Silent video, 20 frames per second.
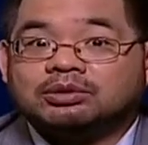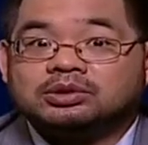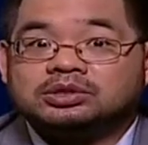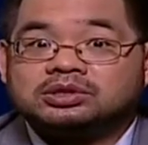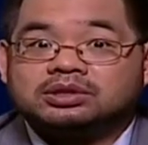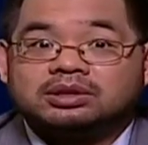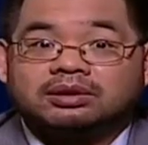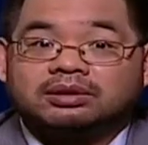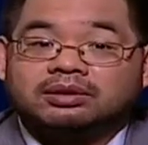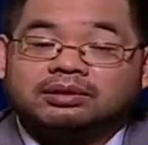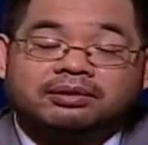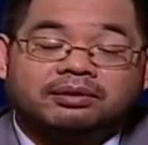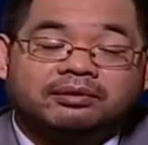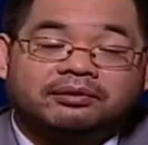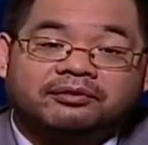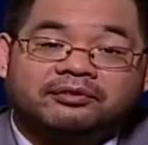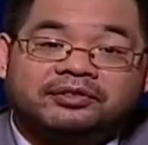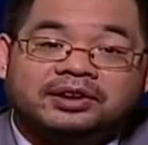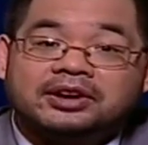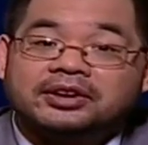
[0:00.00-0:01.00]
I was
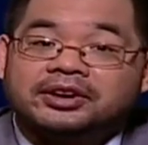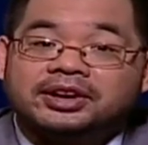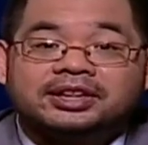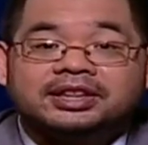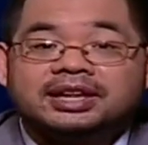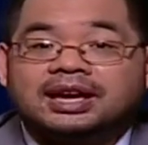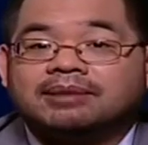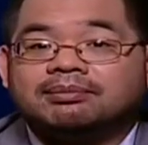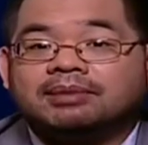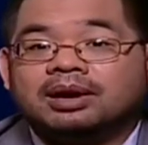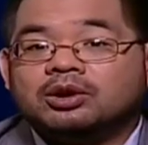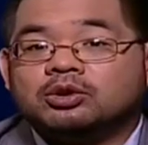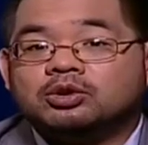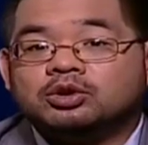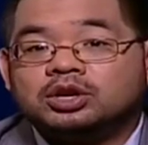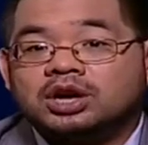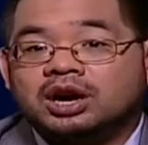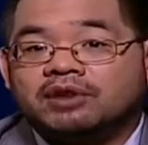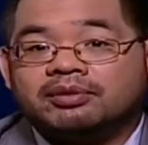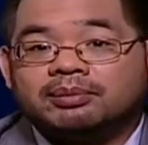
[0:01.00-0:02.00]
fearing that
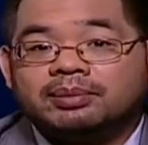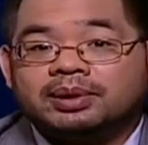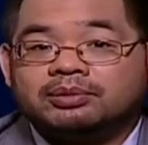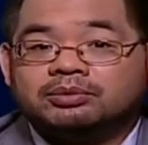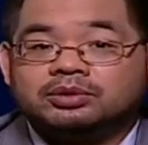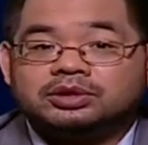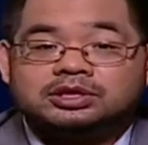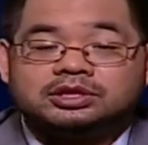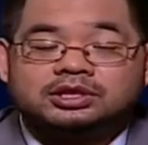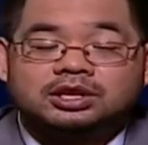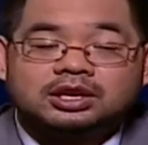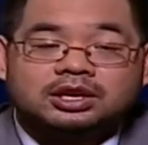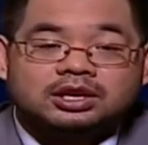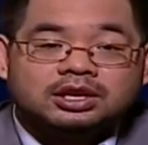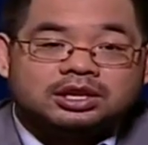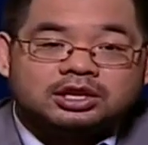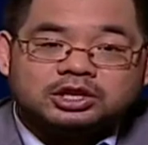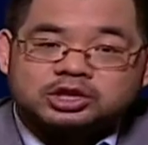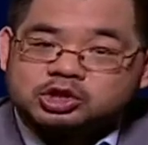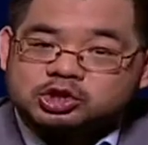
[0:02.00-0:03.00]
my own government was
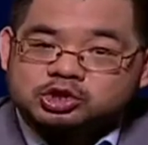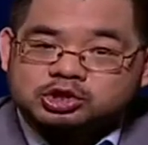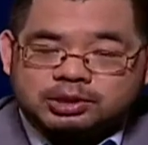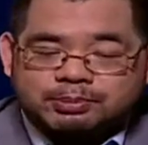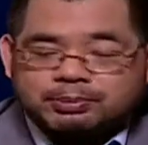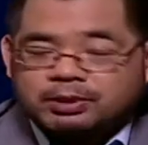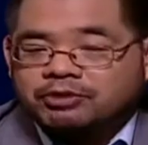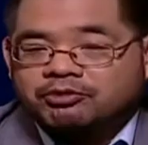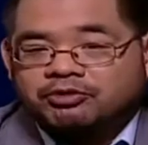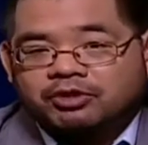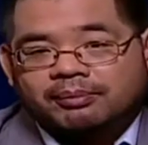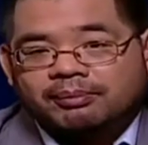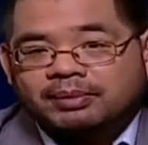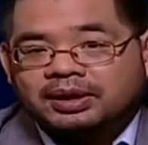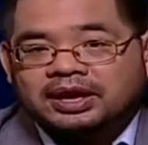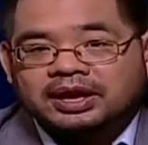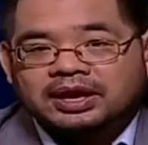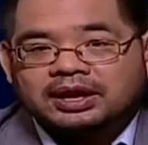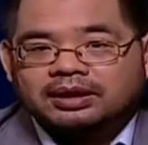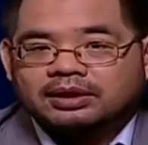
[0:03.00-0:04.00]
stripping
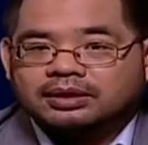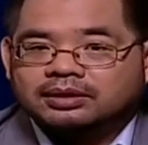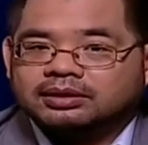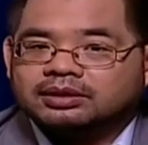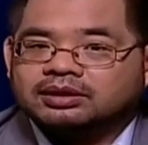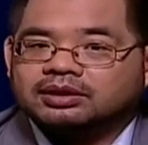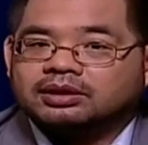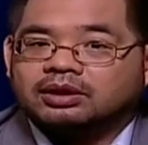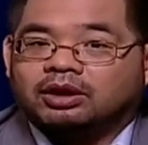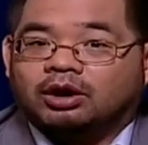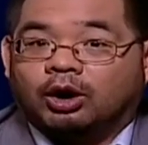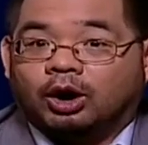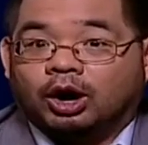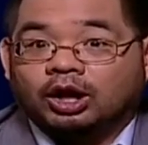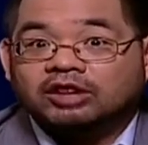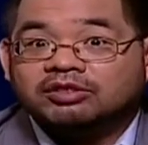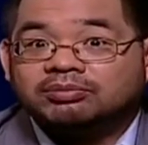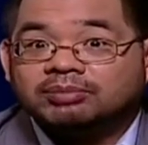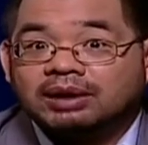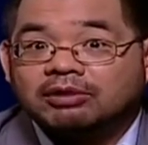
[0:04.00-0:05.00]
from me
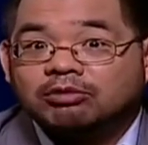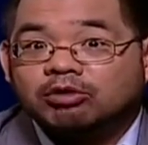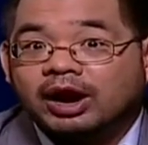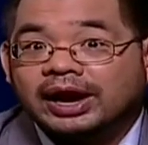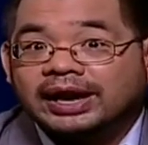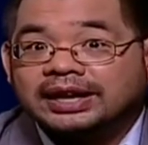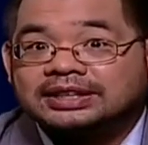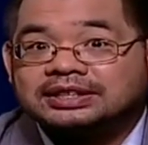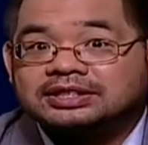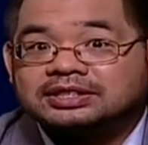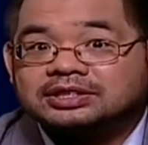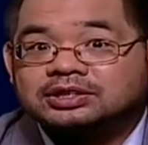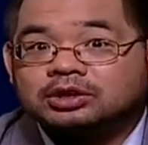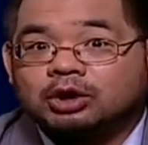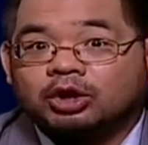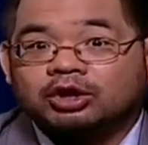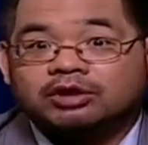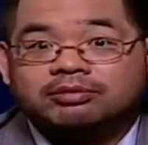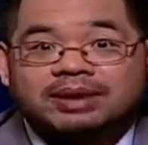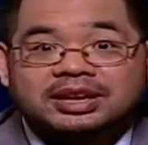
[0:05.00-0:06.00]
all of my
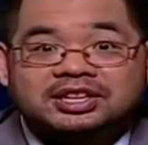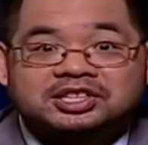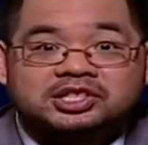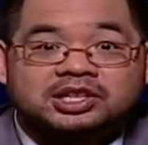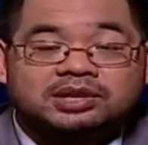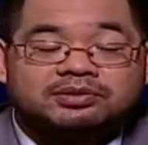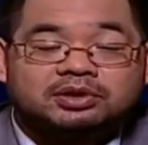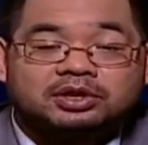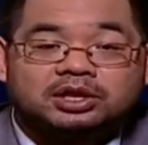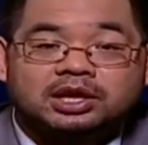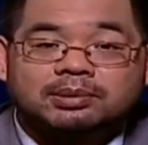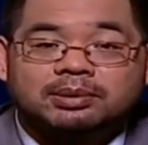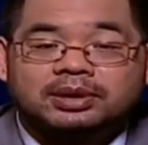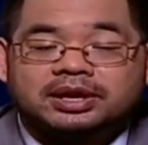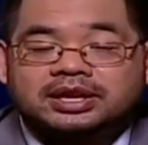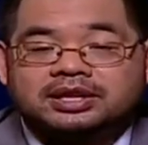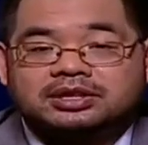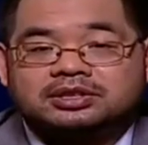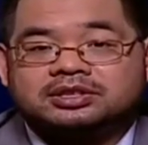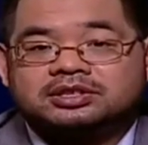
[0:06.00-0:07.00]
rights, all of my civil
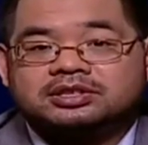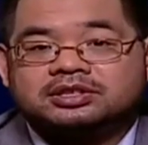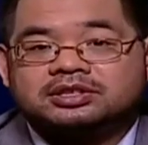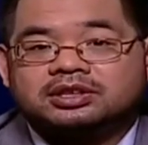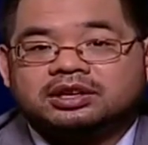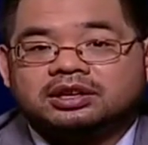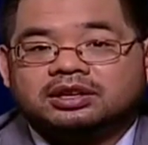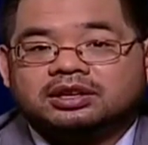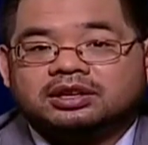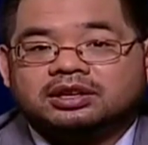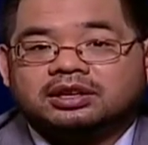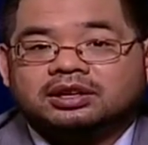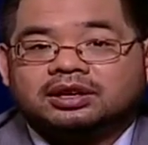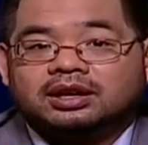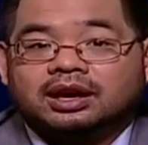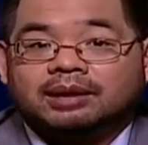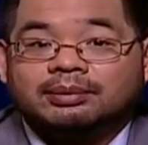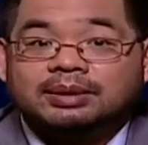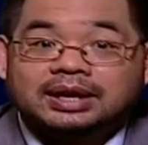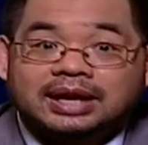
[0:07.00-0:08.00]
liberties.
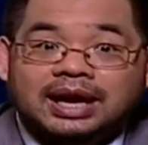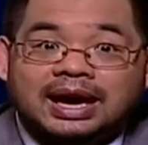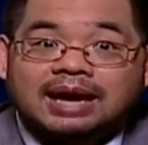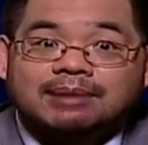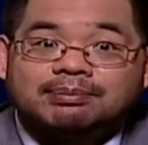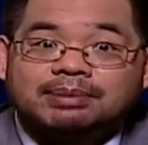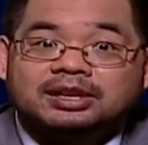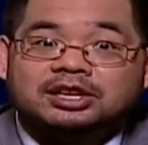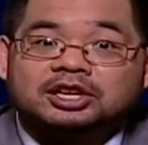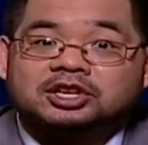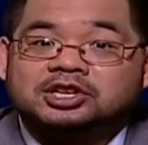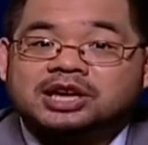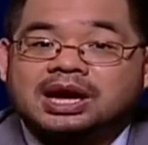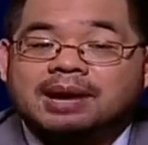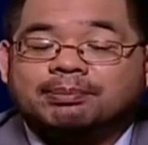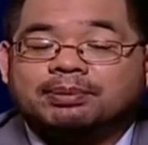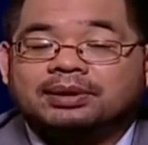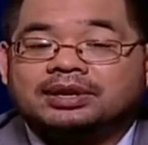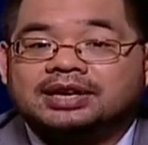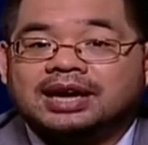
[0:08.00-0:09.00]
I mean, I had been a
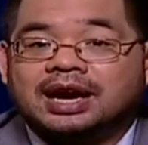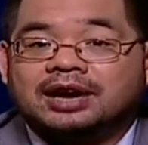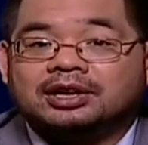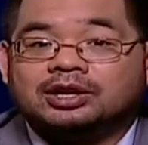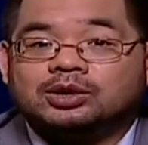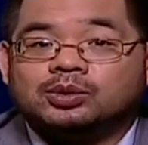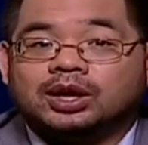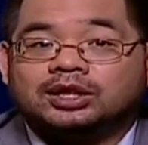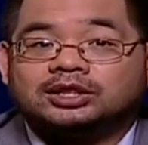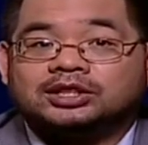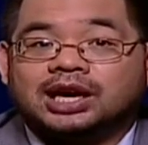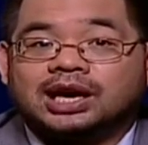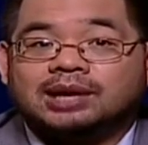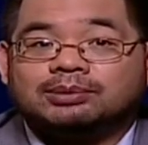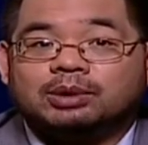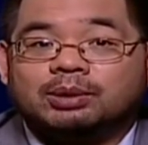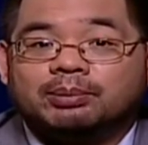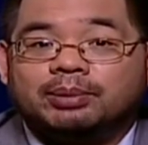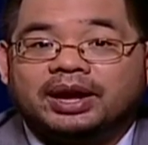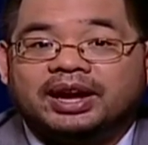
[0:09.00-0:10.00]
chaplain down in
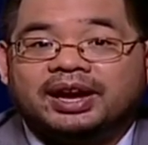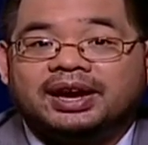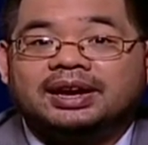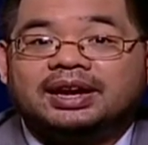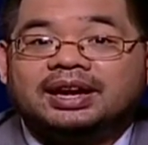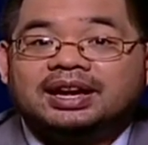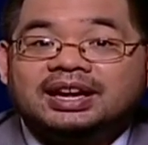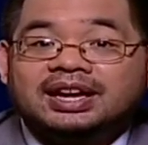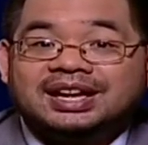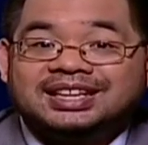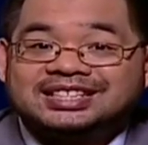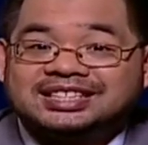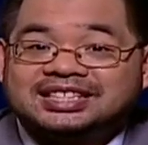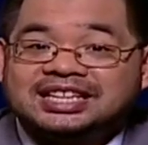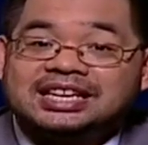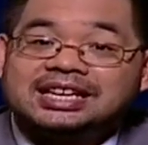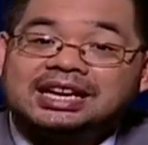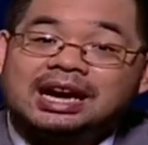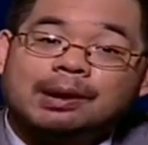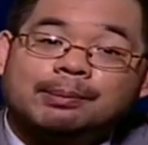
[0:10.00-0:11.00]
Guantanamo Bay
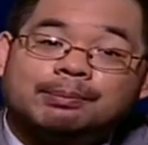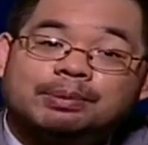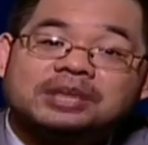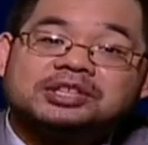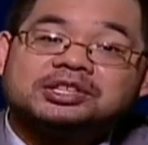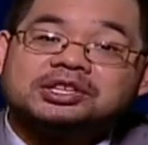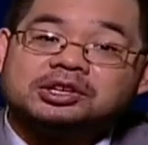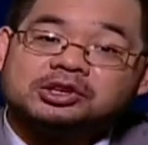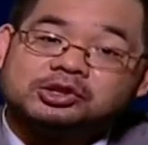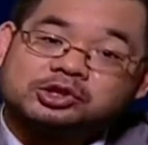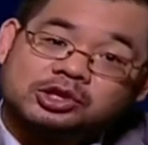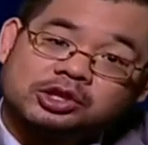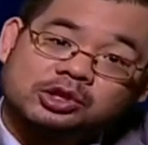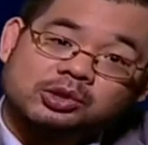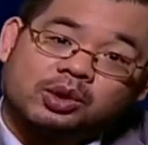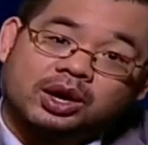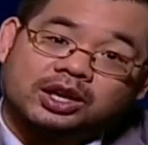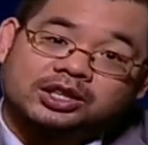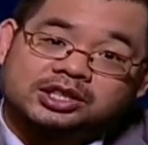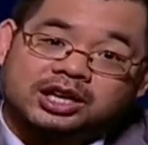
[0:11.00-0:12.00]
and seen how
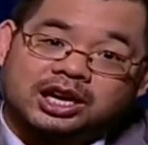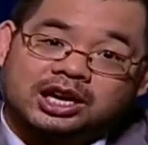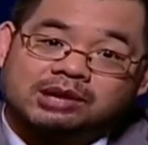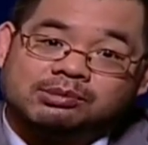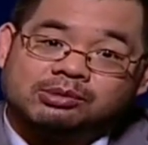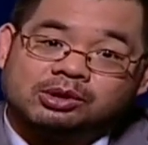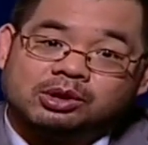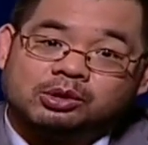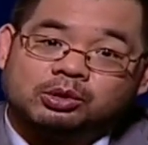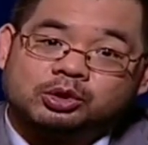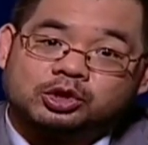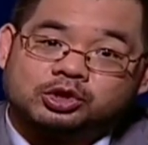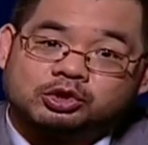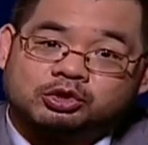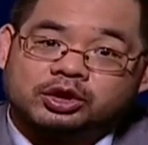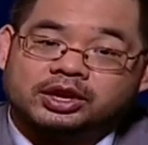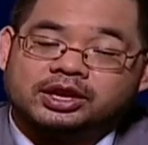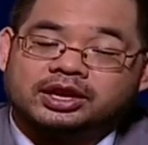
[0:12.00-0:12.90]
prisoners in Guantanamo were